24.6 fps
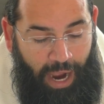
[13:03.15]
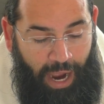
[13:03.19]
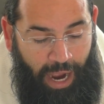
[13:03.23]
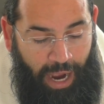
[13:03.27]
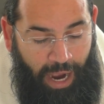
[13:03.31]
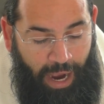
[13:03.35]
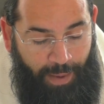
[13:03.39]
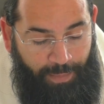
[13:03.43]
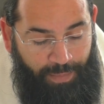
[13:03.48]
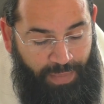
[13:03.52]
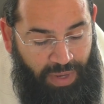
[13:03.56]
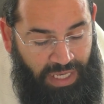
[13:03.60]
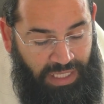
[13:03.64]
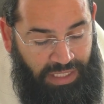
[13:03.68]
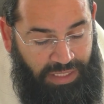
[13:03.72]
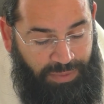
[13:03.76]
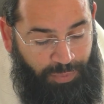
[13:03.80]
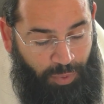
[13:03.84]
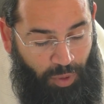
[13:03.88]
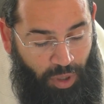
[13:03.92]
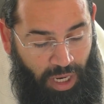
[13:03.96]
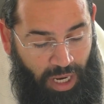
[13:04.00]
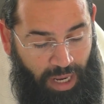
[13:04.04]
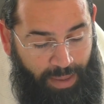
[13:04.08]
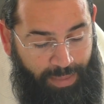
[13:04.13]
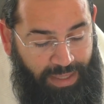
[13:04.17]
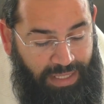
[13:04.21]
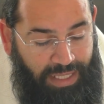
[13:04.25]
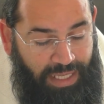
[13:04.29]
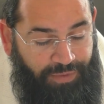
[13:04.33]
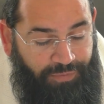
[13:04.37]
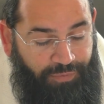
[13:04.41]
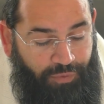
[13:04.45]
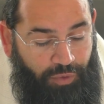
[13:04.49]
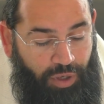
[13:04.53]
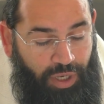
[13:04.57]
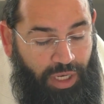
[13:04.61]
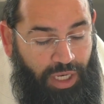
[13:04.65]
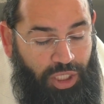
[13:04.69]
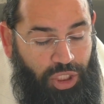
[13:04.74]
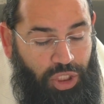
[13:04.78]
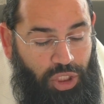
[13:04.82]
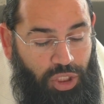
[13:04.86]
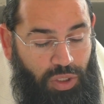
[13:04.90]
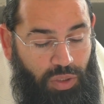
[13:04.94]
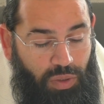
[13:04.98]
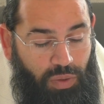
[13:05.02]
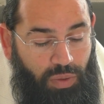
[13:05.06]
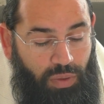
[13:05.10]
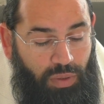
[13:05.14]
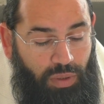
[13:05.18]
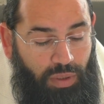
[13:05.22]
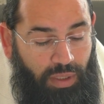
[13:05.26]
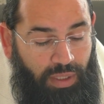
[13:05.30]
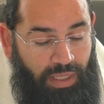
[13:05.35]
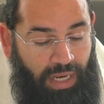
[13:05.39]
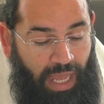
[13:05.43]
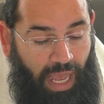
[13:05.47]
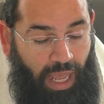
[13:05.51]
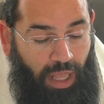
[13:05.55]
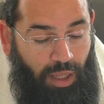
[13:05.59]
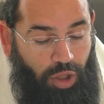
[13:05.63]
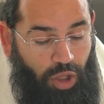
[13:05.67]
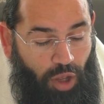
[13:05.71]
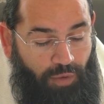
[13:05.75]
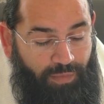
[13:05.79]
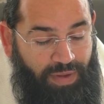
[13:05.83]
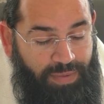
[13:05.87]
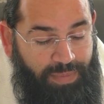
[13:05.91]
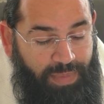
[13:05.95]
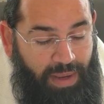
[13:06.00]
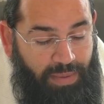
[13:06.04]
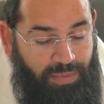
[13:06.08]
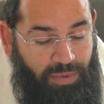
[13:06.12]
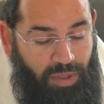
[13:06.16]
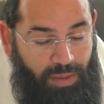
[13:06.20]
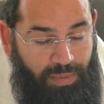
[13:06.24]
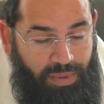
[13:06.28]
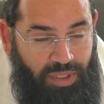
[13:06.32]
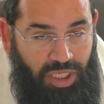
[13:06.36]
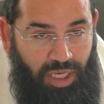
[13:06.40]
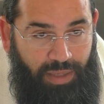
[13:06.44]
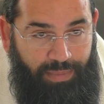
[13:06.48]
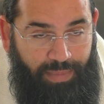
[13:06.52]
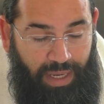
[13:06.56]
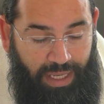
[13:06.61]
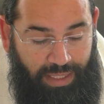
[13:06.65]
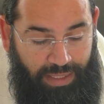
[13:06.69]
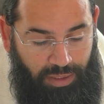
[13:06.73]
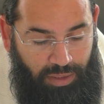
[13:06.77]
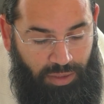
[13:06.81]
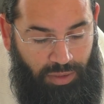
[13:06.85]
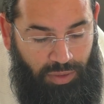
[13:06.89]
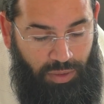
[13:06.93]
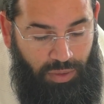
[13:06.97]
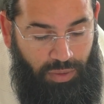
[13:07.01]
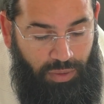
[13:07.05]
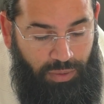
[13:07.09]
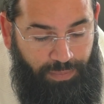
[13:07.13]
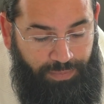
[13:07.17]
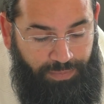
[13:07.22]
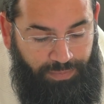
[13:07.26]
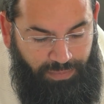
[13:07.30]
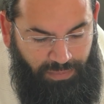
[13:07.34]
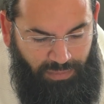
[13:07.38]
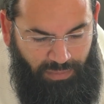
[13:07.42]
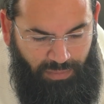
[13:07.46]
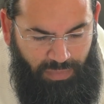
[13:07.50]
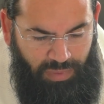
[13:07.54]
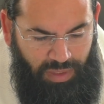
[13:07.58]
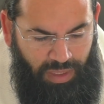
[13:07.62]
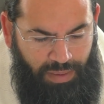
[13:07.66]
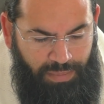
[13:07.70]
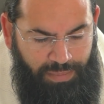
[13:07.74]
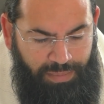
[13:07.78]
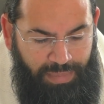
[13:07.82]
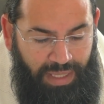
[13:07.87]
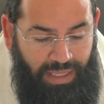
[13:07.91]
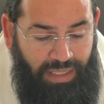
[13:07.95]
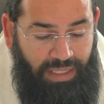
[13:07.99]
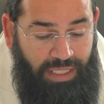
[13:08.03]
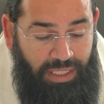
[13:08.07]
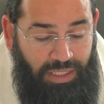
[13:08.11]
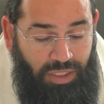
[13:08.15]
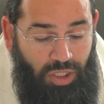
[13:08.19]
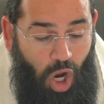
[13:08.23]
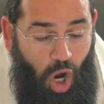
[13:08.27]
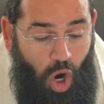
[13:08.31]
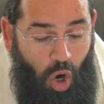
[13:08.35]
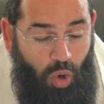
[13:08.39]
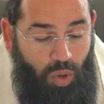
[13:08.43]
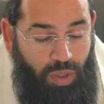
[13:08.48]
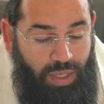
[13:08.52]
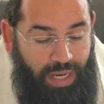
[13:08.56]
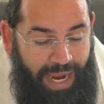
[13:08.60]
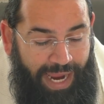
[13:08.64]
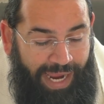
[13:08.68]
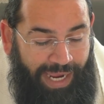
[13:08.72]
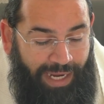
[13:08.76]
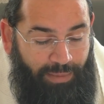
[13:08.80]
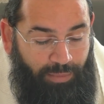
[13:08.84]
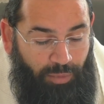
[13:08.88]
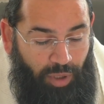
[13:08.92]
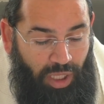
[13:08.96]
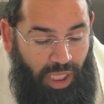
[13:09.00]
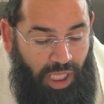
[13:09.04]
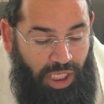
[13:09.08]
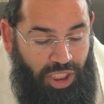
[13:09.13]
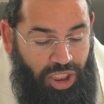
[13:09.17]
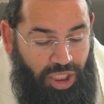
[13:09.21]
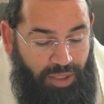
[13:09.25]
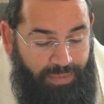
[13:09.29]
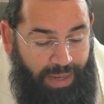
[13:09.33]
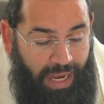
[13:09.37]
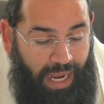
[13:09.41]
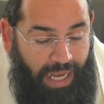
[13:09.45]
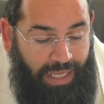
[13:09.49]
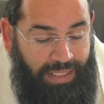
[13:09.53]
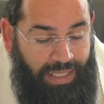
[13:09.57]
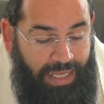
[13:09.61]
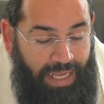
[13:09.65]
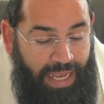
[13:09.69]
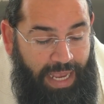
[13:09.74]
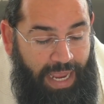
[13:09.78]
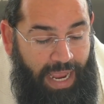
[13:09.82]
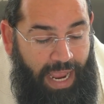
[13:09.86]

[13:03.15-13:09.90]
It's prohibited for a Jew lachlovet b'yom Shabbat to milk his own animal on Shabbat,